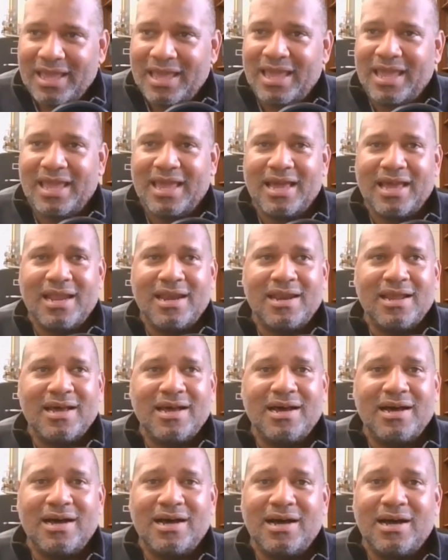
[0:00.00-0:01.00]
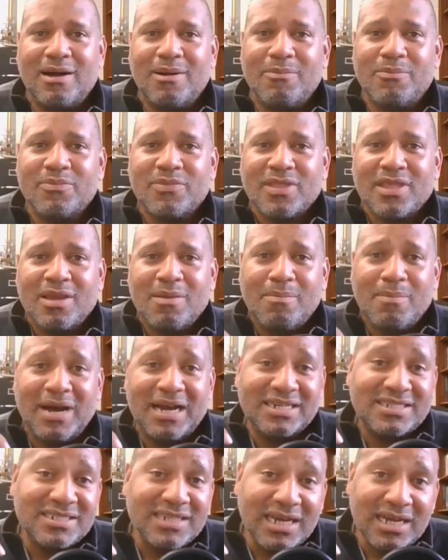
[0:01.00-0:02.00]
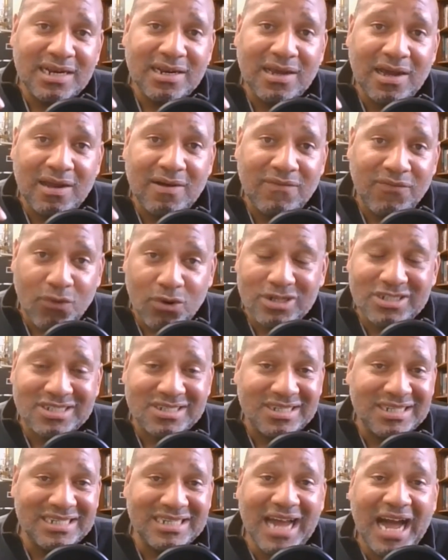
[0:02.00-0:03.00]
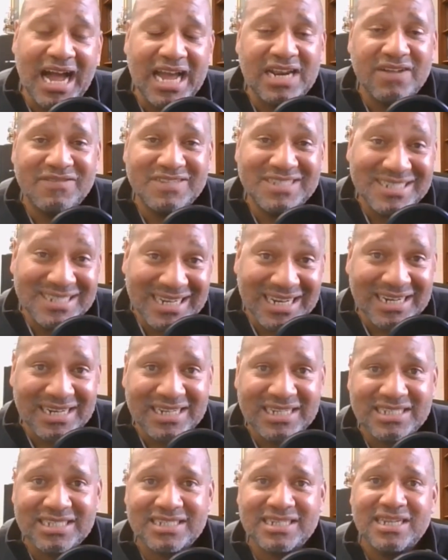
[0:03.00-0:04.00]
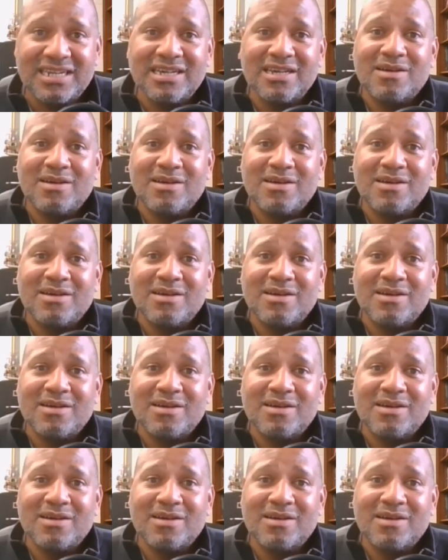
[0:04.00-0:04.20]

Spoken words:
And my son unfortunately died of a sickness,